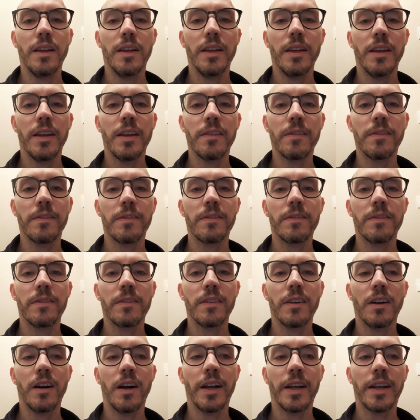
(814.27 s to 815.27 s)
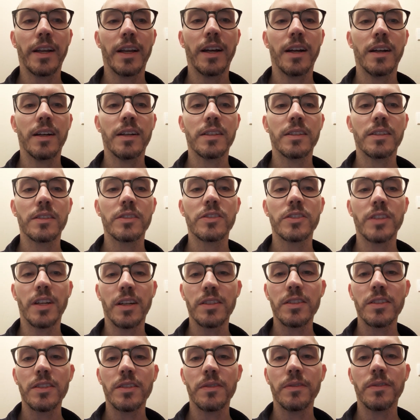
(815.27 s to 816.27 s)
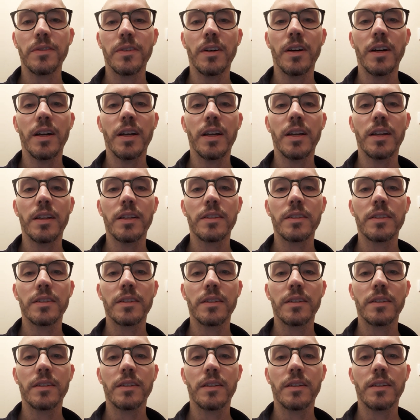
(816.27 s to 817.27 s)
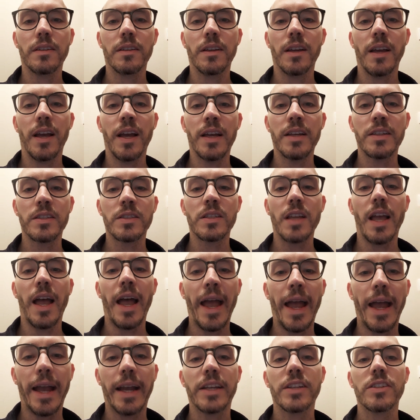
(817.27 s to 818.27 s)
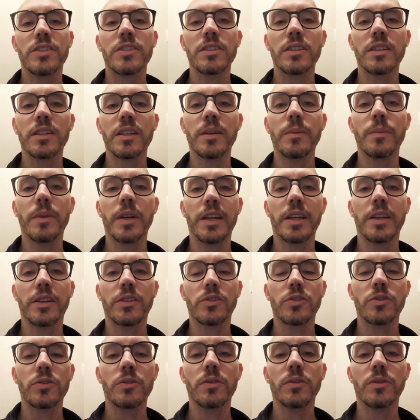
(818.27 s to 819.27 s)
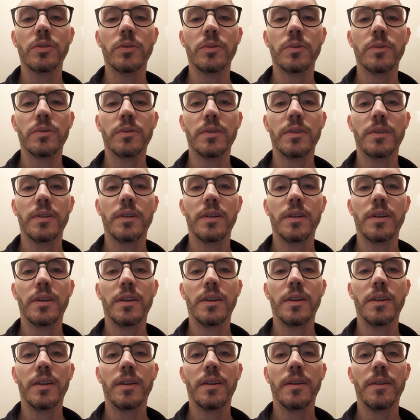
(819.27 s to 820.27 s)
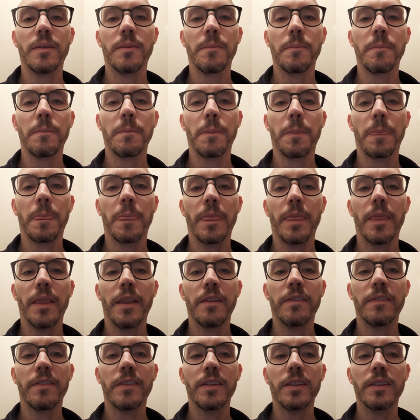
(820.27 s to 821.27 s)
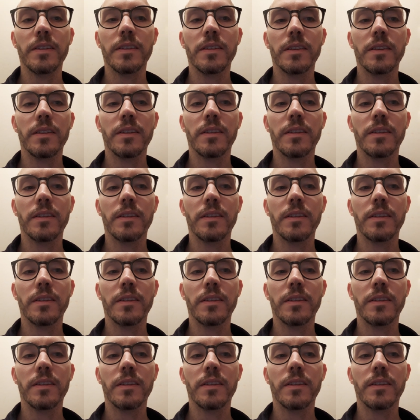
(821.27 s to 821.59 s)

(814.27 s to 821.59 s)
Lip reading: If I can't justify it as actually being true, if it